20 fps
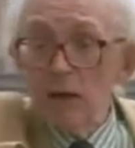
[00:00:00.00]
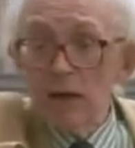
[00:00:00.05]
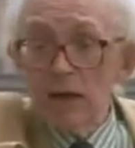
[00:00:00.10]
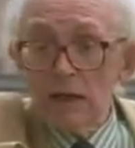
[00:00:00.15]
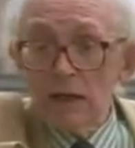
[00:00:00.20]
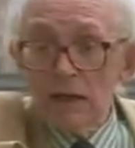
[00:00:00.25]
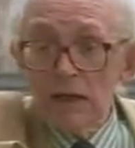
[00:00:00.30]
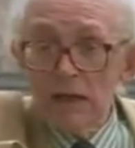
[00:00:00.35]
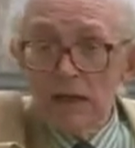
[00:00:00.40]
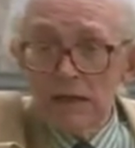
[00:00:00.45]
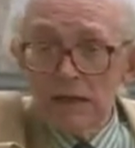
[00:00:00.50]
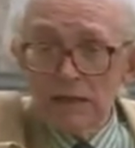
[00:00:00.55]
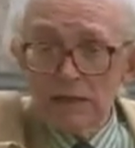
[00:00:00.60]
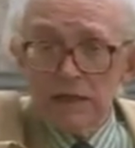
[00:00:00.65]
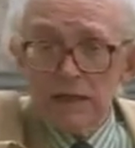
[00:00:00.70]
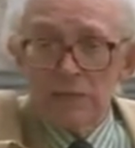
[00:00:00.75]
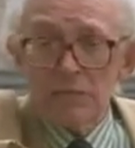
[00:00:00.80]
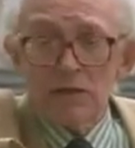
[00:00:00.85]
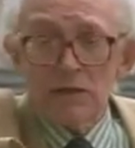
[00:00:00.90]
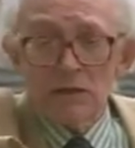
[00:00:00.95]
monarchy had
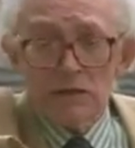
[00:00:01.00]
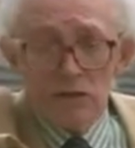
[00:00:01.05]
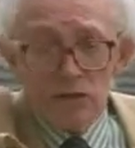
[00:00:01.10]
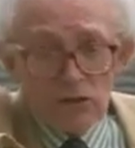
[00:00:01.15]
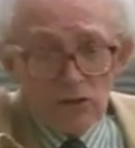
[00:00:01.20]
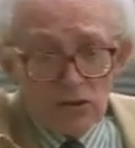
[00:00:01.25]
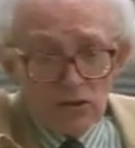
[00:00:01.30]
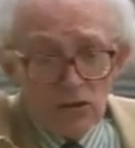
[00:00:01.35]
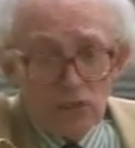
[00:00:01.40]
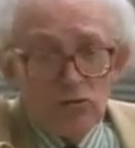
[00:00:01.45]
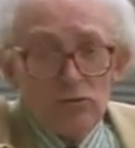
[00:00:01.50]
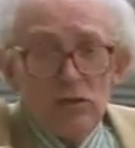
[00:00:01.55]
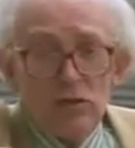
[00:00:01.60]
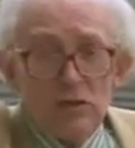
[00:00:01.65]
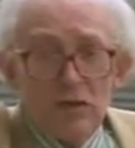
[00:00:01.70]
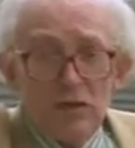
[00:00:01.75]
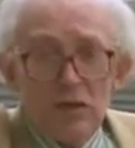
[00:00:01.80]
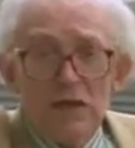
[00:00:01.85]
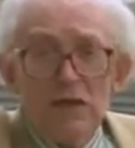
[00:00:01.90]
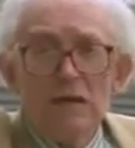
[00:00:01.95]
attempted to do to
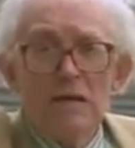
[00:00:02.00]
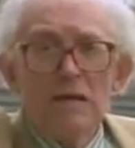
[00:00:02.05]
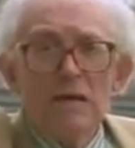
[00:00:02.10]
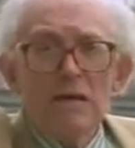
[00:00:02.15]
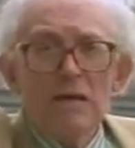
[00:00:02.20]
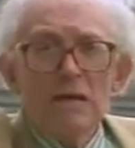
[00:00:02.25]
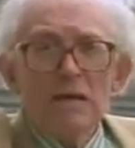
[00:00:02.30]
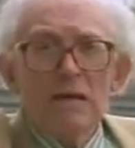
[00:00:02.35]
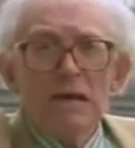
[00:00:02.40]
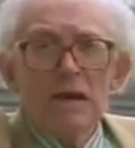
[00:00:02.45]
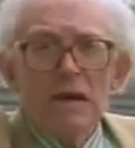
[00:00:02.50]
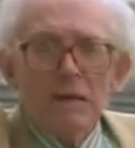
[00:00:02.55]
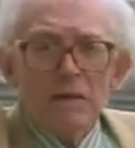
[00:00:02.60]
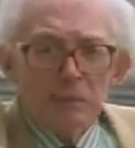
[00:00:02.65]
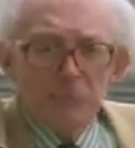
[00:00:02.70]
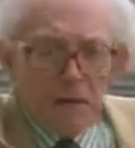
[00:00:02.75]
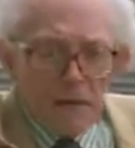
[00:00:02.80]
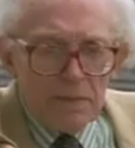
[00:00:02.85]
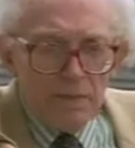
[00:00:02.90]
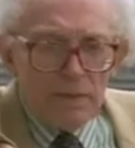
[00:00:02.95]
the uh,
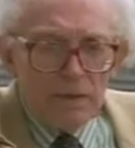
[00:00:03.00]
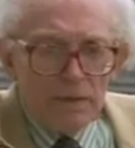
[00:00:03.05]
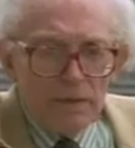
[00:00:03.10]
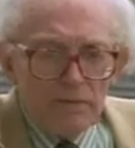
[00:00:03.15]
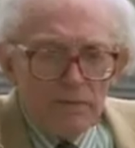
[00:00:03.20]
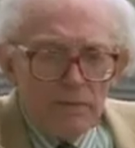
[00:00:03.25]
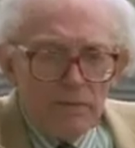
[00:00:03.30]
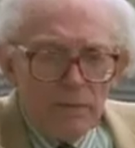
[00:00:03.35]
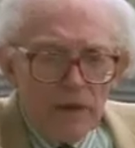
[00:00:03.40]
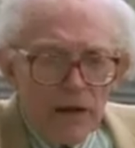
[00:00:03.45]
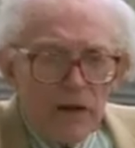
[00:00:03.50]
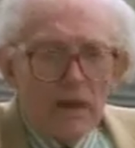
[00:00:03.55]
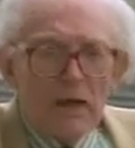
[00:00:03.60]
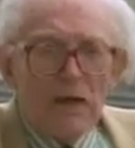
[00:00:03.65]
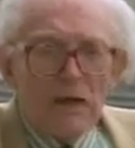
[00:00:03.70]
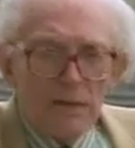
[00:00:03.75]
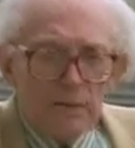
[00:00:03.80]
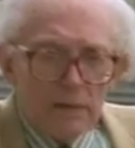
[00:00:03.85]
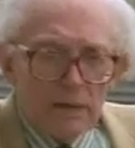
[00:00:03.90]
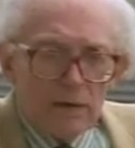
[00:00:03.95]
people of
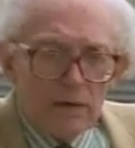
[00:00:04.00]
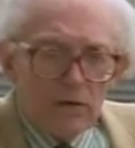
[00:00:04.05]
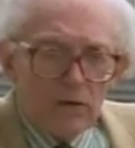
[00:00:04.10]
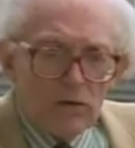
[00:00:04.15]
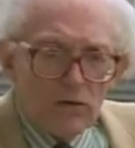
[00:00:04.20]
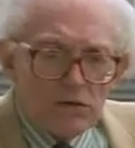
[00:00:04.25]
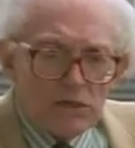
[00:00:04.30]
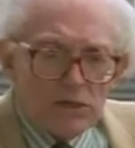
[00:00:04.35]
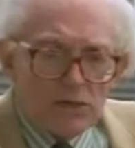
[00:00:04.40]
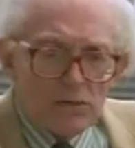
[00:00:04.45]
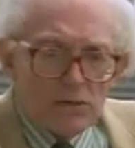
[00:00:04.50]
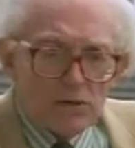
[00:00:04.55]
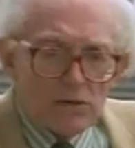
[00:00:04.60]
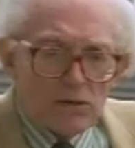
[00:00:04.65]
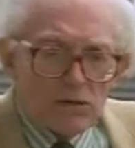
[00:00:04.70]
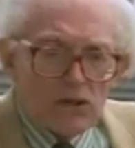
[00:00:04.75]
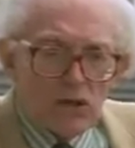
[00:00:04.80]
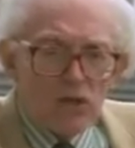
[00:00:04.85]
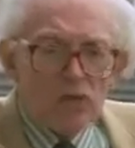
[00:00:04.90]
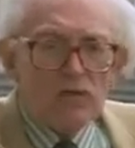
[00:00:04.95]
America. But of course, he was
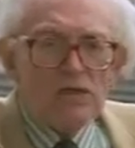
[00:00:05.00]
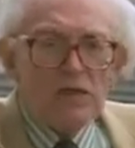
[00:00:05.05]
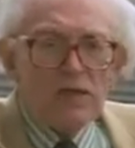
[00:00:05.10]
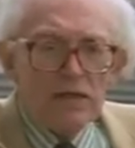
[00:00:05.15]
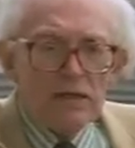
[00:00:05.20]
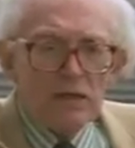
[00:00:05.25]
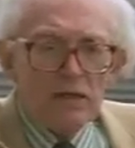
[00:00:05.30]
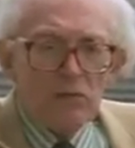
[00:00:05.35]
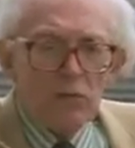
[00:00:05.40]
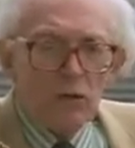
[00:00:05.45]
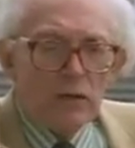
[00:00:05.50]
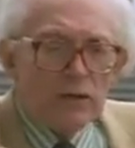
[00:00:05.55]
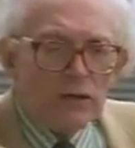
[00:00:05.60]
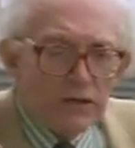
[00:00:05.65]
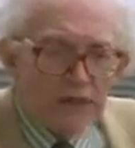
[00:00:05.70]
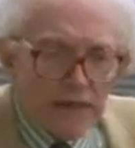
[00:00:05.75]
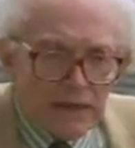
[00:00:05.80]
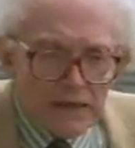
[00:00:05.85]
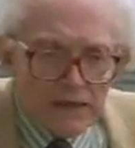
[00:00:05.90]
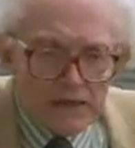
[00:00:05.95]
associated
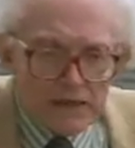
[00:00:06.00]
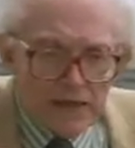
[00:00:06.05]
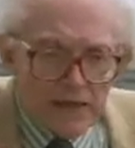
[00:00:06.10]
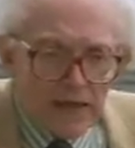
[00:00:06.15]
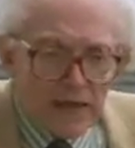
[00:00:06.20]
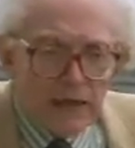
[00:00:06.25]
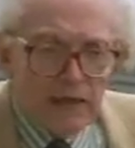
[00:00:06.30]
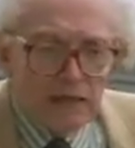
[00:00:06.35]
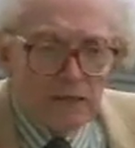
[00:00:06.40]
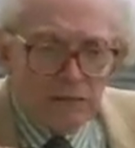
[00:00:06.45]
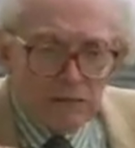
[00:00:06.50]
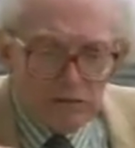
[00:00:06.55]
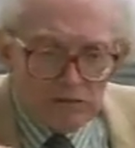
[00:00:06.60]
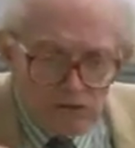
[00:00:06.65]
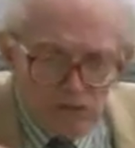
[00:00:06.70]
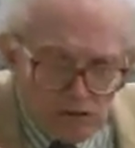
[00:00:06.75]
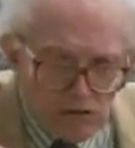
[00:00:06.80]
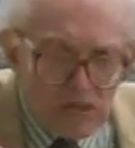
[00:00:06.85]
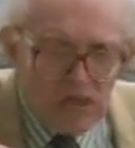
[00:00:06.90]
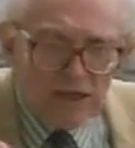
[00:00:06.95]
with that attack in
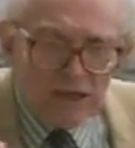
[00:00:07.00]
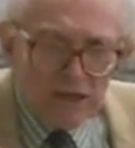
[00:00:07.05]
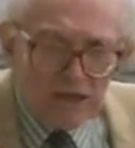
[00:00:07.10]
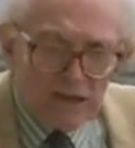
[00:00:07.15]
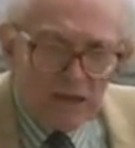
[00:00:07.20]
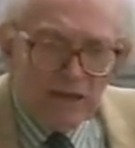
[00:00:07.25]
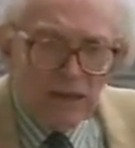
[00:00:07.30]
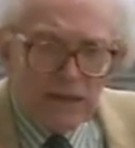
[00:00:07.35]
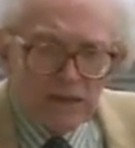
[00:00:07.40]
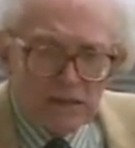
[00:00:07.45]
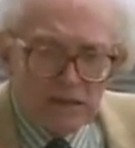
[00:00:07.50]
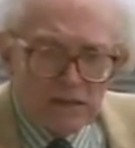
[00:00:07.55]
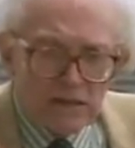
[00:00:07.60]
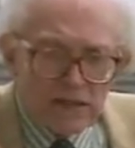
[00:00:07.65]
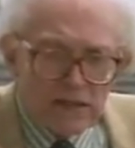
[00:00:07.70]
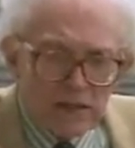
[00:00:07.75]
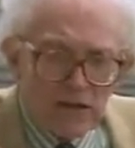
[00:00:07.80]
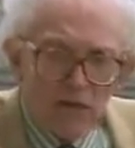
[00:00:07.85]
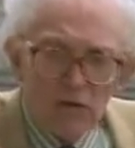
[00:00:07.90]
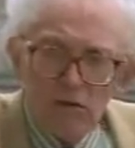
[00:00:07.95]
associated in that
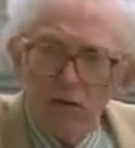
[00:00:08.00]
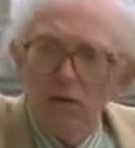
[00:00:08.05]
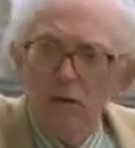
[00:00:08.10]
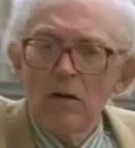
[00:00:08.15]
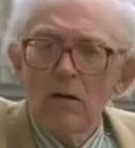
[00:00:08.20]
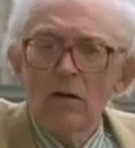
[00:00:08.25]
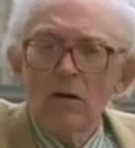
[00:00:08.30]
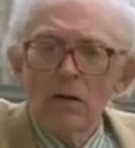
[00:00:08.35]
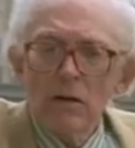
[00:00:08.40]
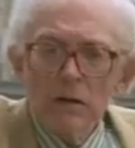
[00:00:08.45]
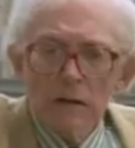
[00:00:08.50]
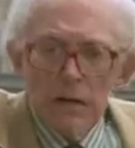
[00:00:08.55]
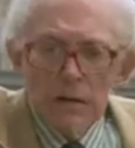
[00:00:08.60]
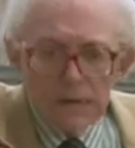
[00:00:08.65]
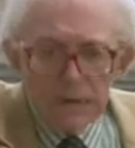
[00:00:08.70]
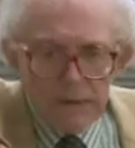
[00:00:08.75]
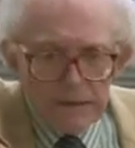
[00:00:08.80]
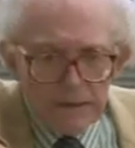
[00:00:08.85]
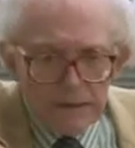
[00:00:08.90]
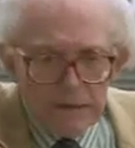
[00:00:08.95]
attack on
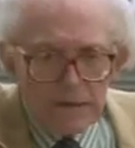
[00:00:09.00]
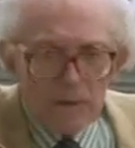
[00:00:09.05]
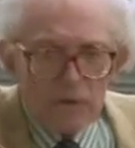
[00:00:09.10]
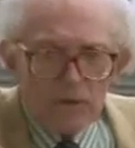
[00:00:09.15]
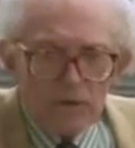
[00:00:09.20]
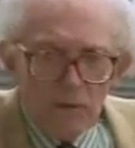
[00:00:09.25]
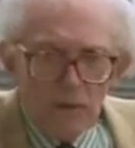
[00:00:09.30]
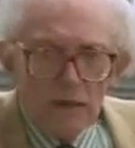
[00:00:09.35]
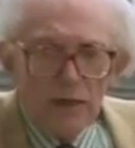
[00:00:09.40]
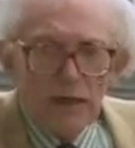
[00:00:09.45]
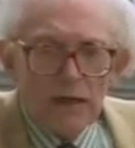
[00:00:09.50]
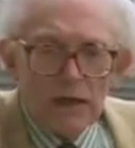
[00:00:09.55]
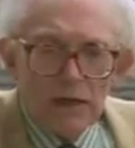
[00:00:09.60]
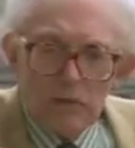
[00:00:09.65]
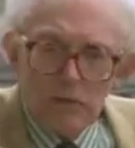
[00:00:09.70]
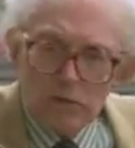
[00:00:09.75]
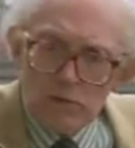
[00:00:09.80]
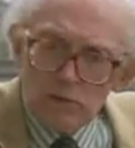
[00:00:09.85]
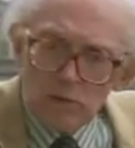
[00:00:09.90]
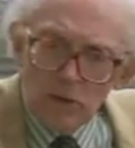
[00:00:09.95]
the English
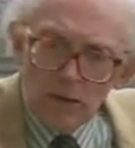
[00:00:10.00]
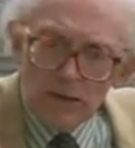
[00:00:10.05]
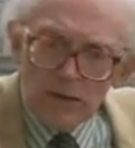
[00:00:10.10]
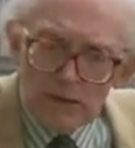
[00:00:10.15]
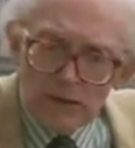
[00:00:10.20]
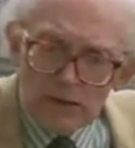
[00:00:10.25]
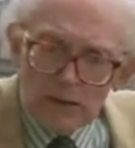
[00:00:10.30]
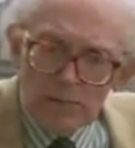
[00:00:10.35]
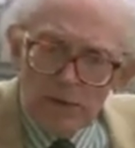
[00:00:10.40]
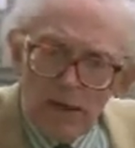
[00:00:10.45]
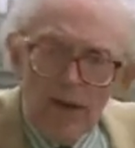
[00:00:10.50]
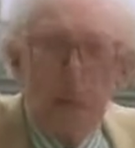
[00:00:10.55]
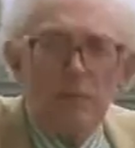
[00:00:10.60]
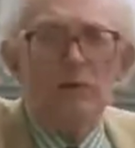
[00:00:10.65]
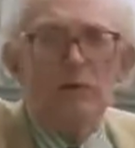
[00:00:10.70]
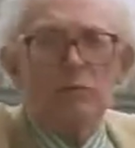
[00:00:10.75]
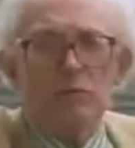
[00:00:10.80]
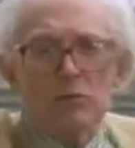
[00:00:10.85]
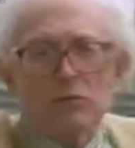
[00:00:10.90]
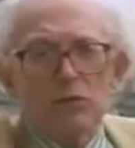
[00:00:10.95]
monarchy was what this
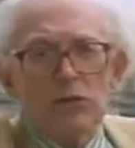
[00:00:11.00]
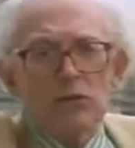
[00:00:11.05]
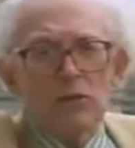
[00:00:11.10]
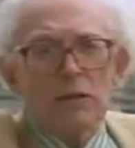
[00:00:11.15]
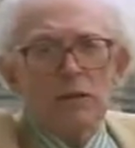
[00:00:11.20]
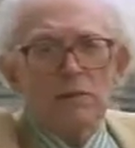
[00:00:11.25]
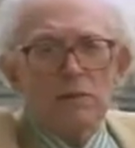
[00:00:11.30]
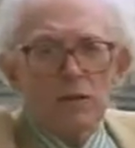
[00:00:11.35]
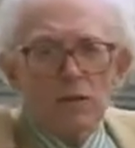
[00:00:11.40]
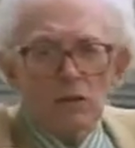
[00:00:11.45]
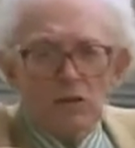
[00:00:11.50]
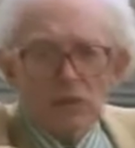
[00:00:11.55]
Parliament was doing